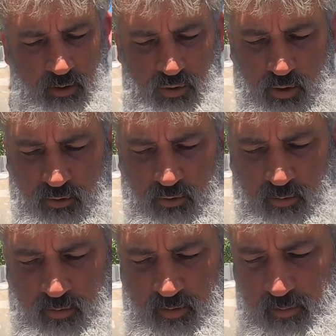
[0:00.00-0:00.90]
try
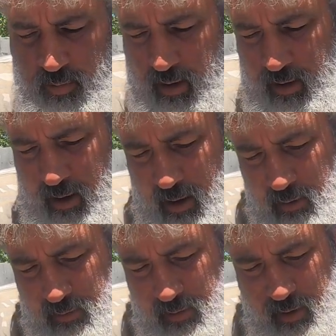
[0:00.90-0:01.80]
some of his bait
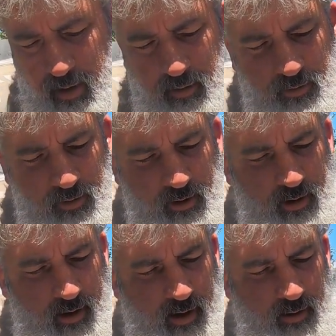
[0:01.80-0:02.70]
out today on the
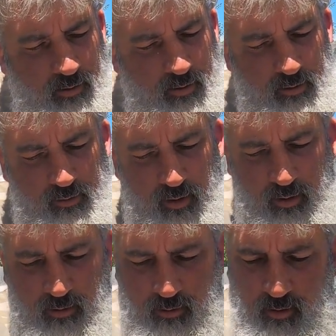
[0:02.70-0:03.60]
canal.
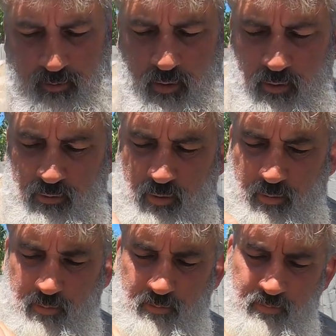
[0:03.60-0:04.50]
So I've got
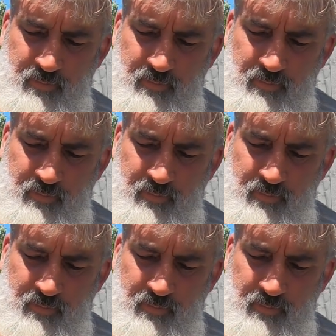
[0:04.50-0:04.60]
some